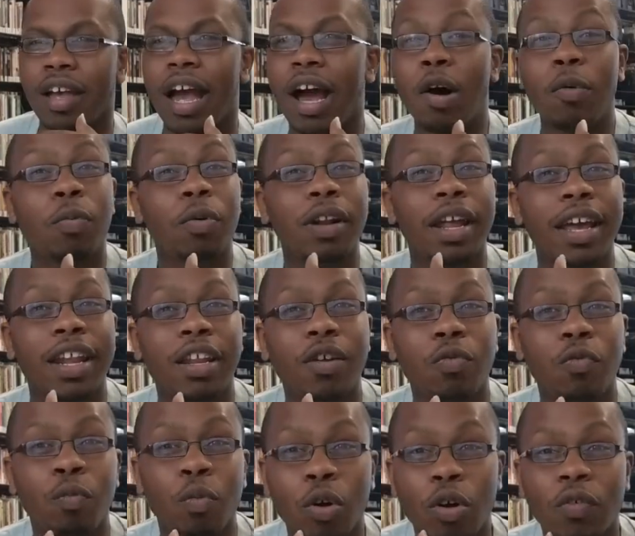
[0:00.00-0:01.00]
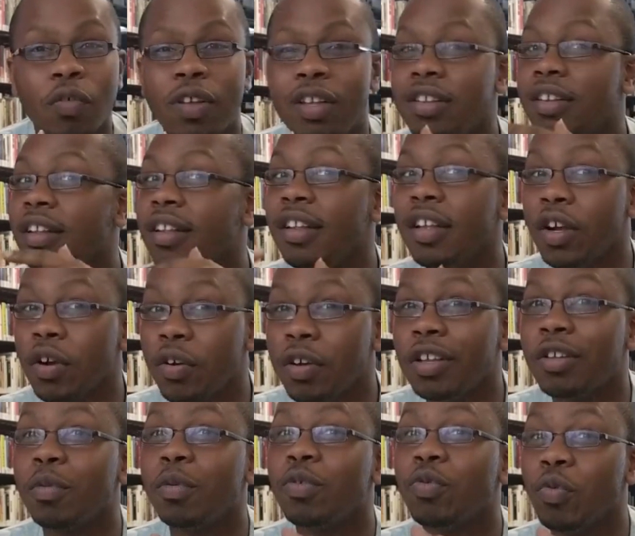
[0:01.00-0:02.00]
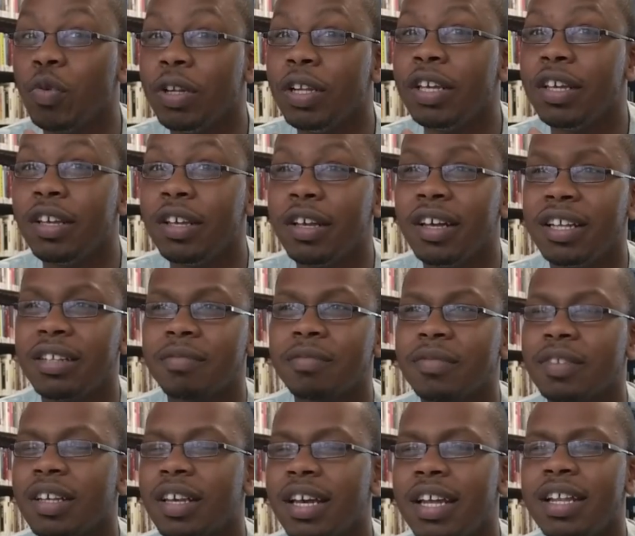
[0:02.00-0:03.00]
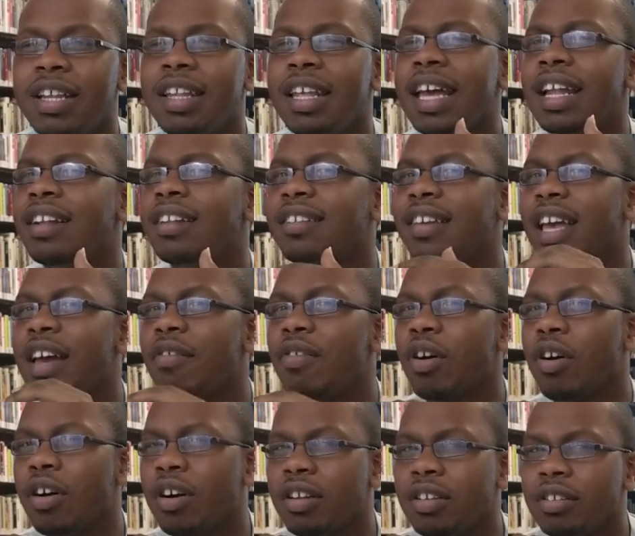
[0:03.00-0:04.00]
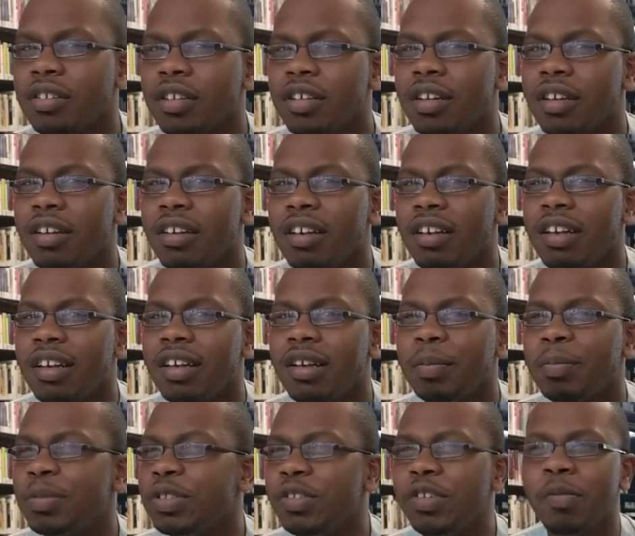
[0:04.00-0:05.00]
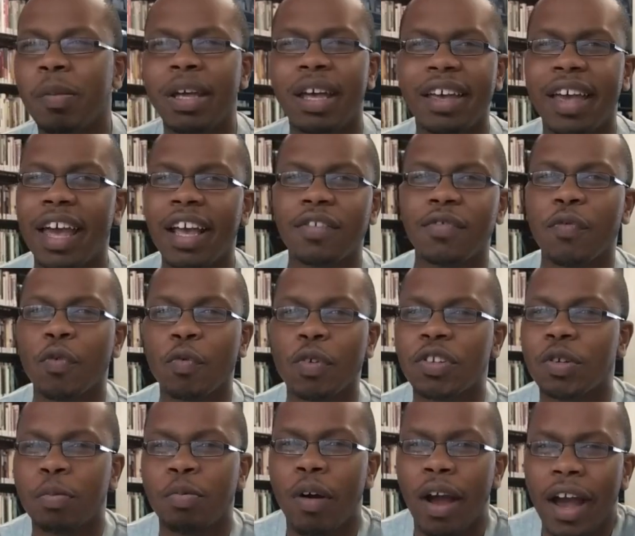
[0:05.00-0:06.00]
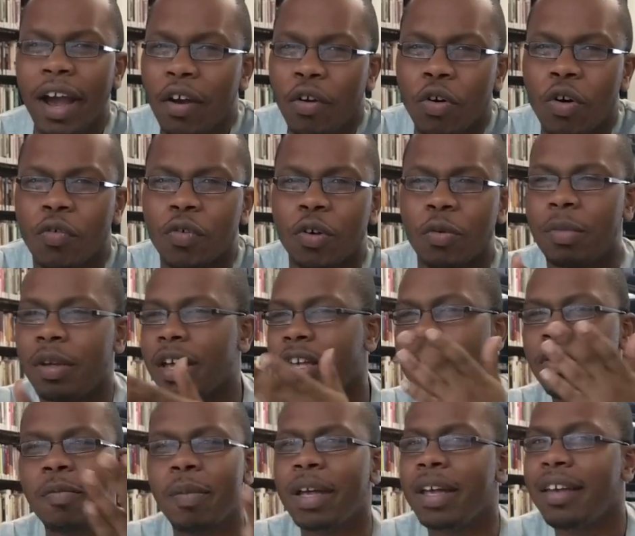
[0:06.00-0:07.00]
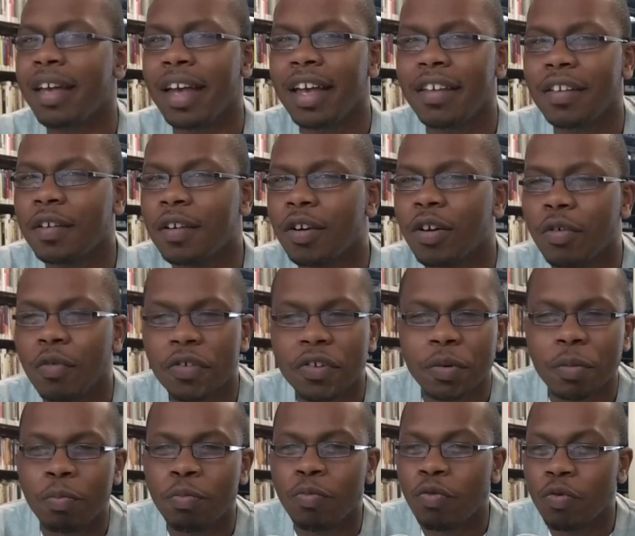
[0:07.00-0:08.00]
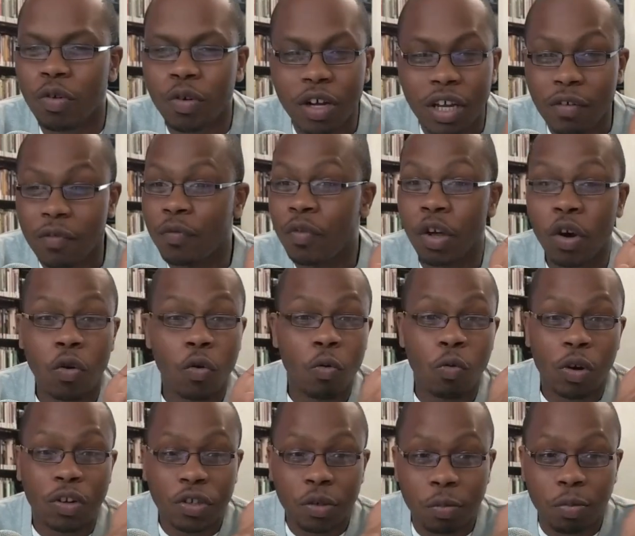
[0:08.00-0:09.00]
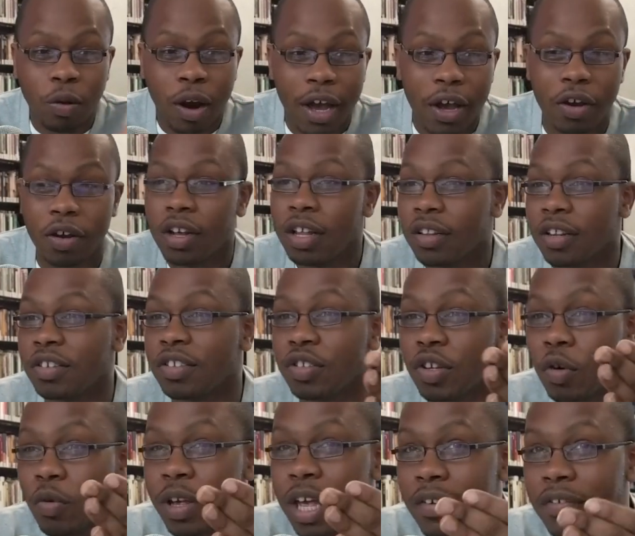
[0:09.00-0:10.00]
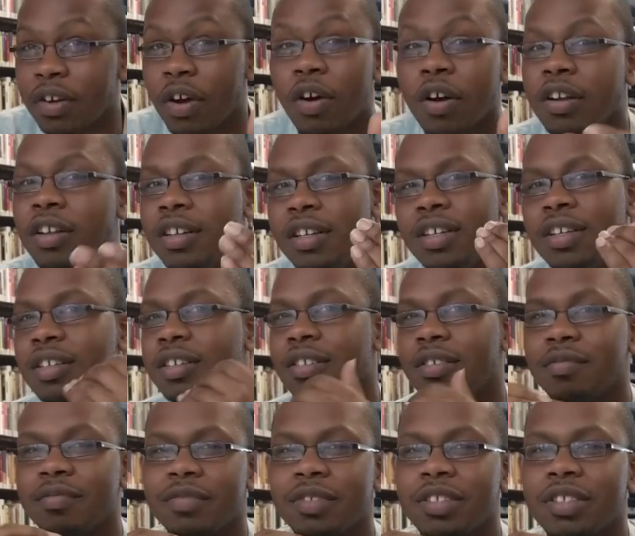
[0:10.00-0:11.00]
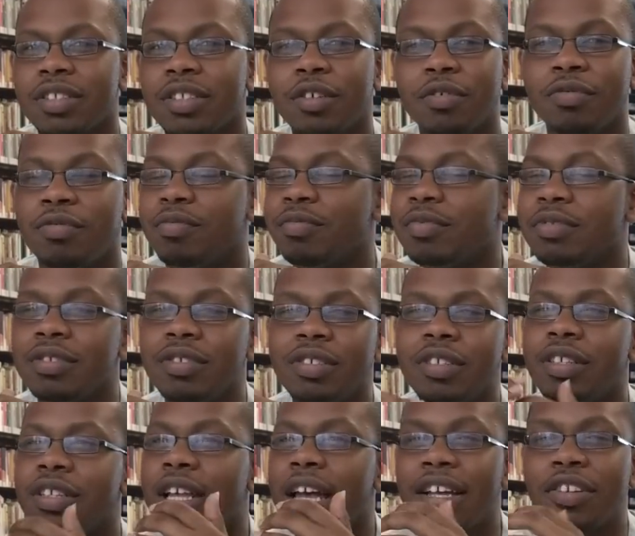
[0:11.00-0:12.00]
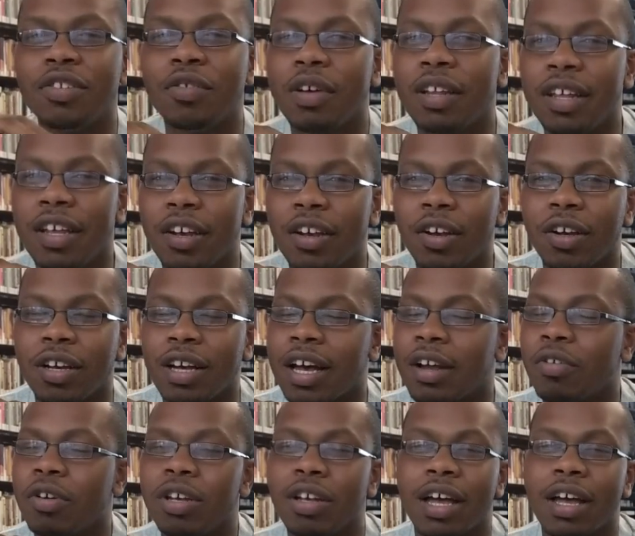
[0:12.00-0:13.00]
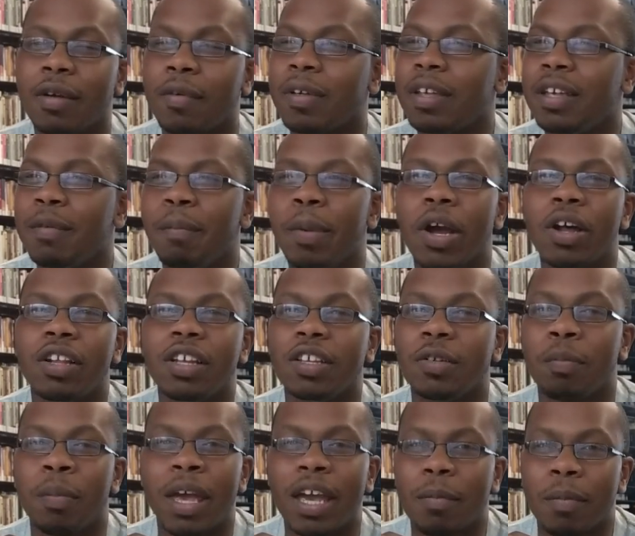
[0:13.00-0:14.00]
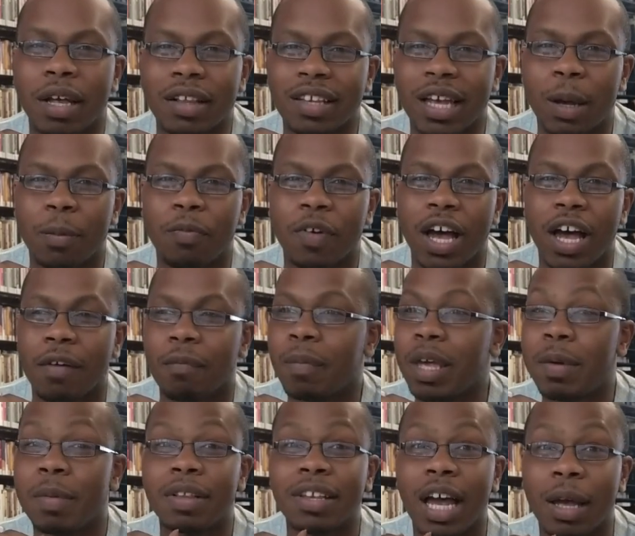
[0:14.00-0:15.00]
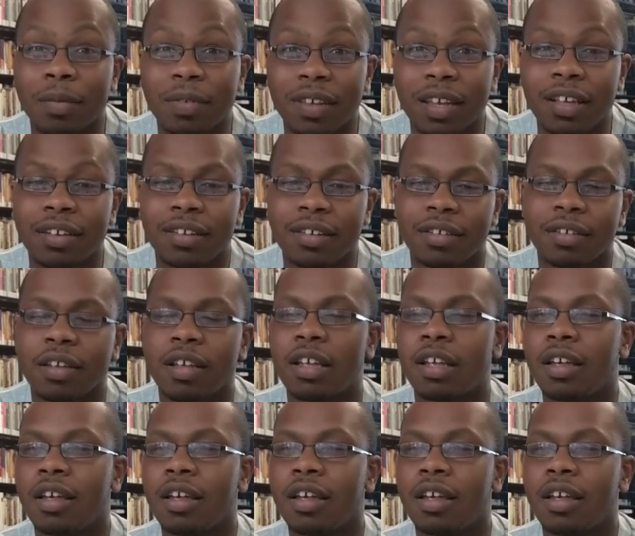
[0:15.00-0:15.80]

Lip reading: I'll put Eddie Murphy. Delirious was really good. And then it's Kevin Hart. But you can make a case for Richard Pryor over him. And you can make a case, if no Richard Pryor, there's no Kevin Hart. So, as you can hear, he barely is making my top five, maybe top six.